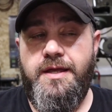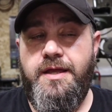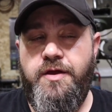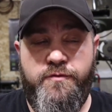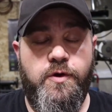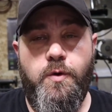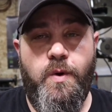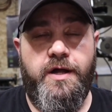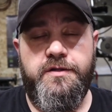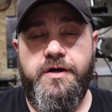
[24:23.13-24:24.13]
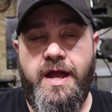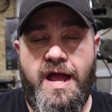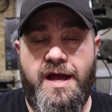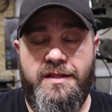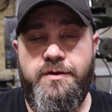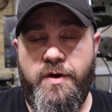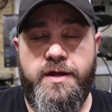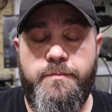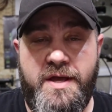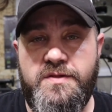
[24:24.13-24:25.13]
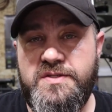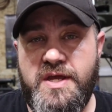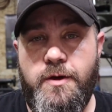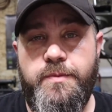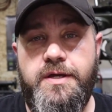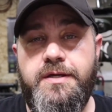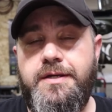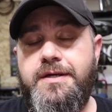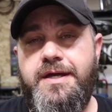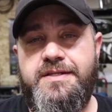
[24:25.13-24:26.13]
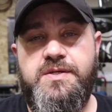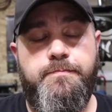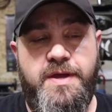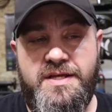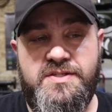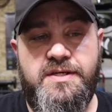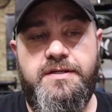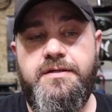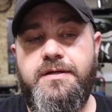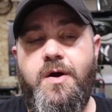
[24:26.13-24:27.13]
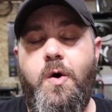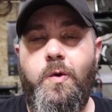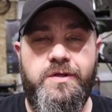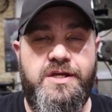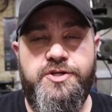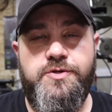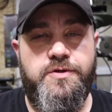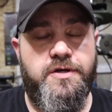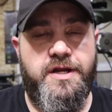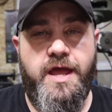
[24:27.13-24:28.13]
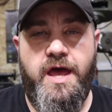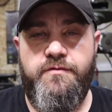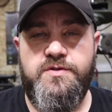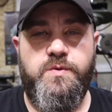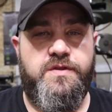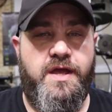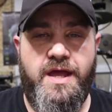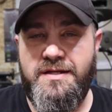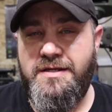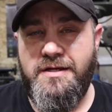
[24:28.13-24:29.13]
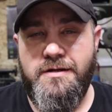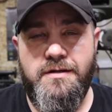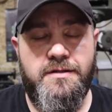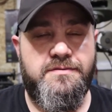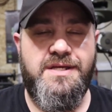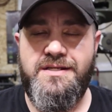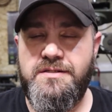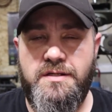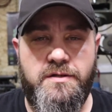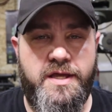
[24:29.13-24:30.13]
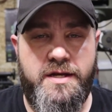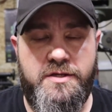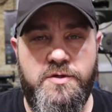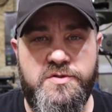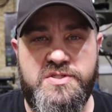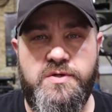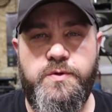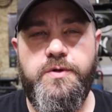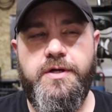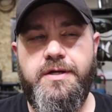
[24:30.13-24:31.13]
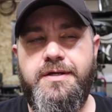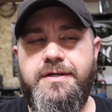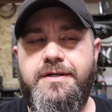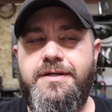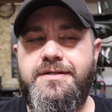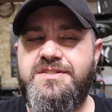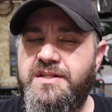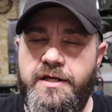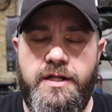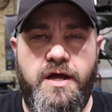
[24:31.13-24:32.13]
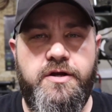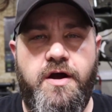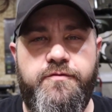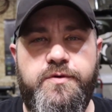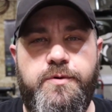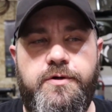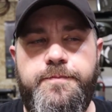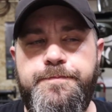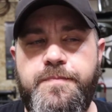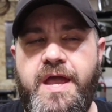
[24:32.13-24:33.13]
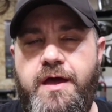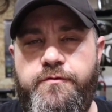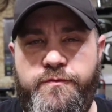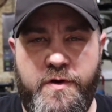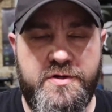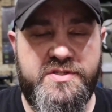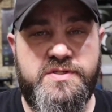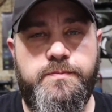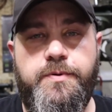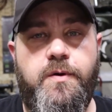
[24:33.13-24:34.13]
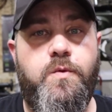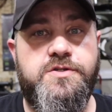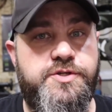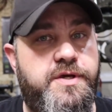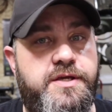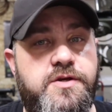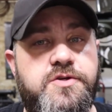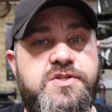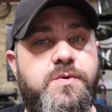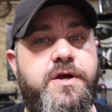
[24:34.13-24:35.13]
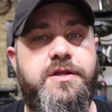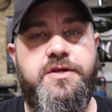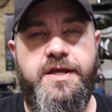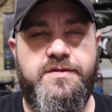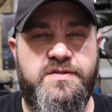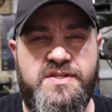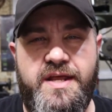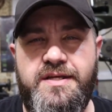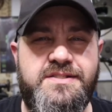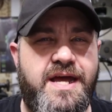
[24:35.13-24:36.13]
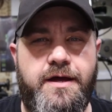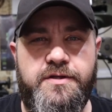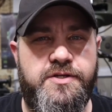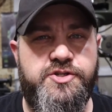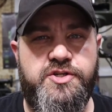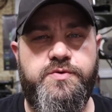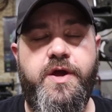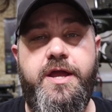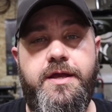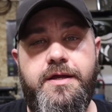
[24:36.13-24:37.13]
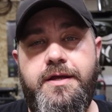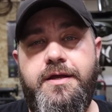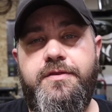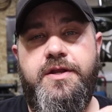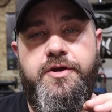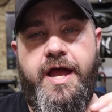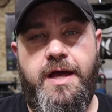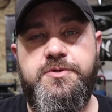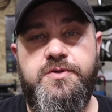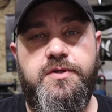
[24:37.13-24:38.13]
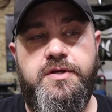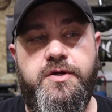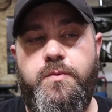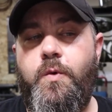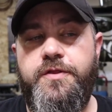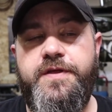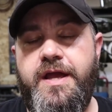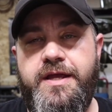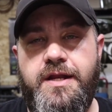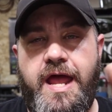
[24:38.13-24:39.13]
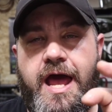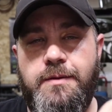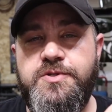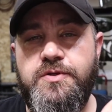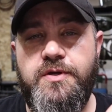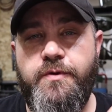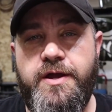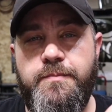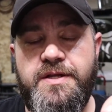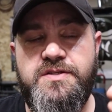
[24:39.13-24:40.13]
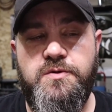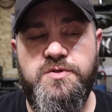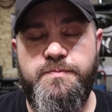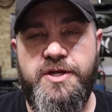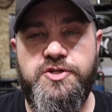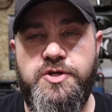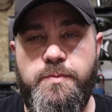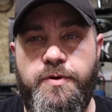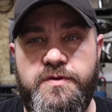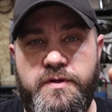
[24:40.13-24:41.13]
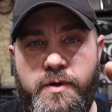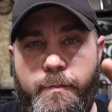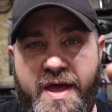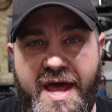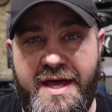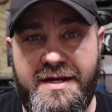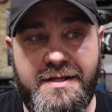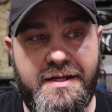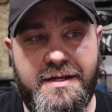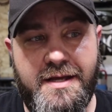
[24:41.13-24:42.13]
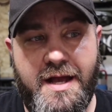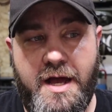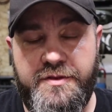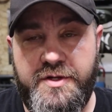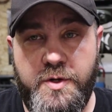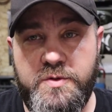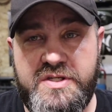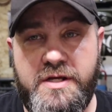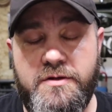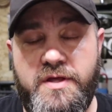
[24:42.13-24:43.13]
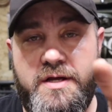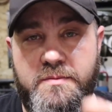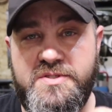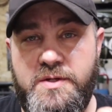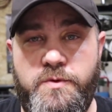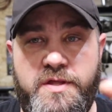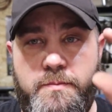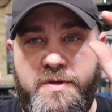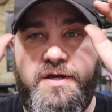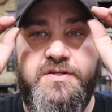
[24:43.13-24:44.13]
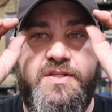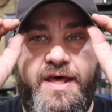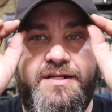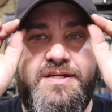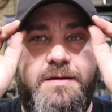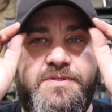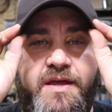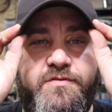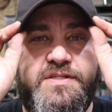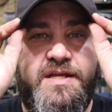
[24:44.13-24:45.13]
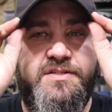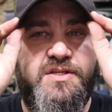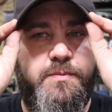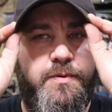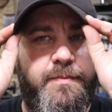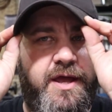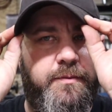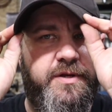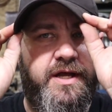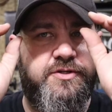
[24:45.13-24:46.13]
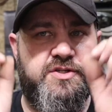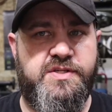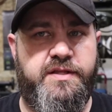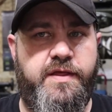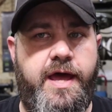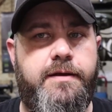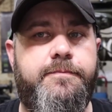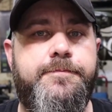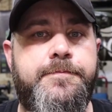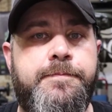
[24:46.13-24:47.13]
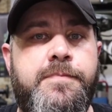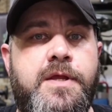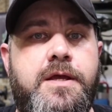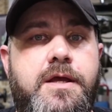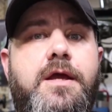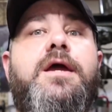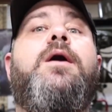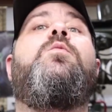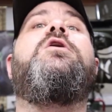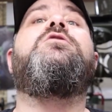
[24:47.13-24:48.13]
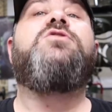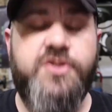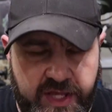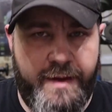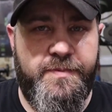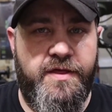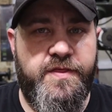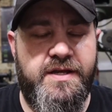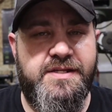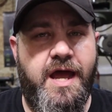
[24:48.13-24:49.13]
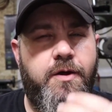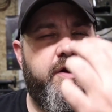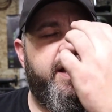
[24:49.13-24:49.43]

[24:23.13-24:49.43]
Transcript: If you're a welder, I highly recommend this helmet. It's amazing. Only issue you're going to have is with the headgear. Takes a little getting used to. It's a little uncomfortable at first, but once you get used to it and you get the settings dialed in just right, then you're absolutely good. One thing I can absolutely recommend to you is make sure you put the little pad on the nose gear that comes in with it, because a lot of times I have a tendency to put my helmet on just like that. And when you slap that thing down,